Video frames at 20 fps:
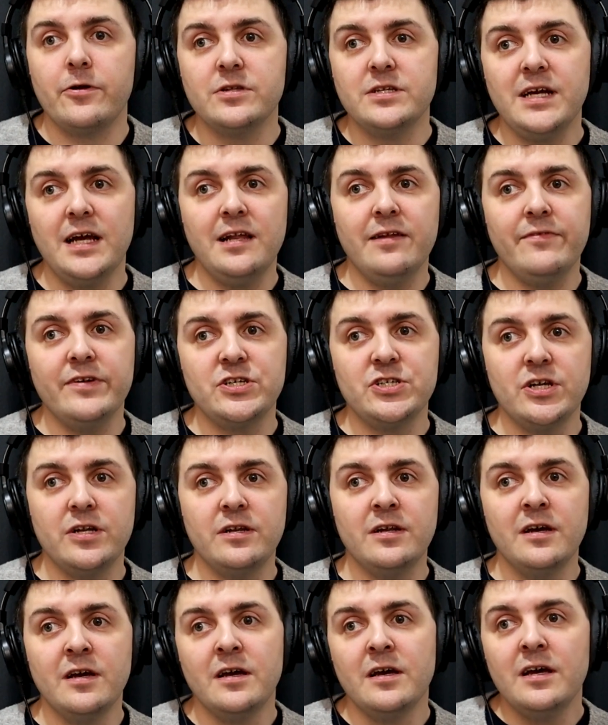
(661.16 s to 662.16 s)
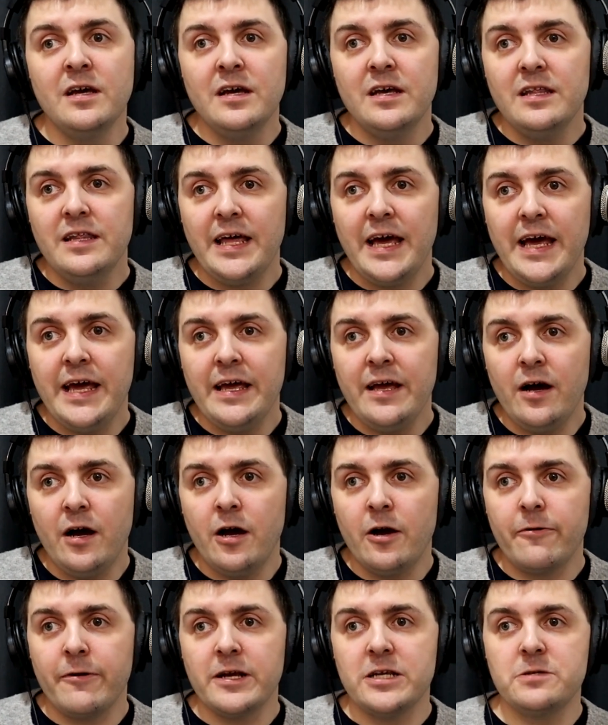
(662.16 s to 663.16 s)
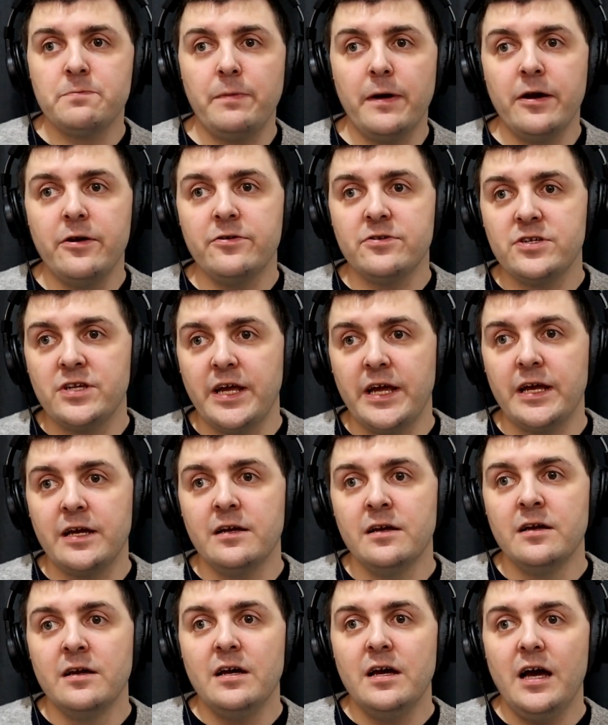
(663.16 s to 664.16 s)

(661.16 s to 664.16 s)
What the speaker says: on television, they are exposing